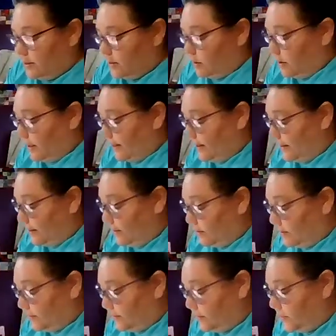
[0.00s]
It's not
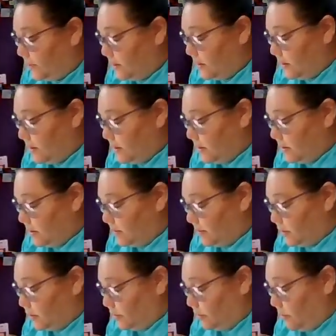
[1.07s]
ideal. So
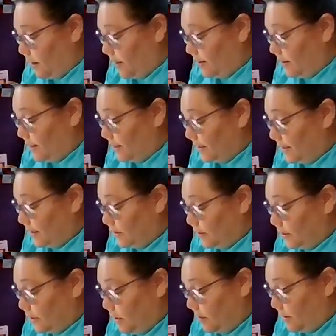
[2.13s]
it's in the line. You can
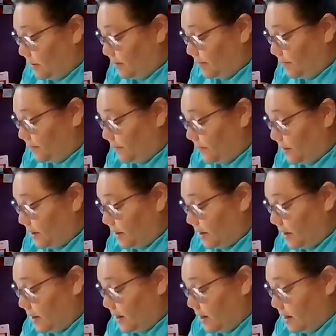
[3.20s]
go forward.
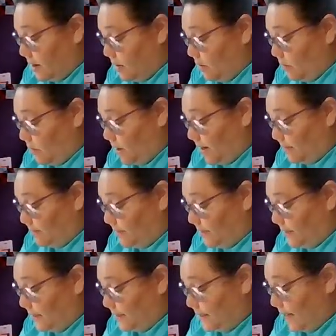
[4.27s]
One
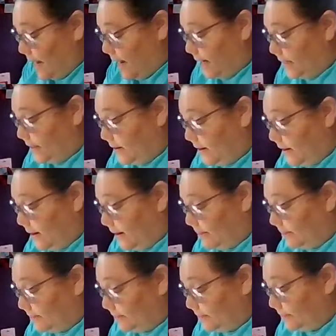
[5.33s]
at a
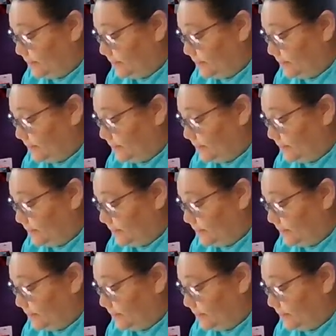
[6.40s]
time.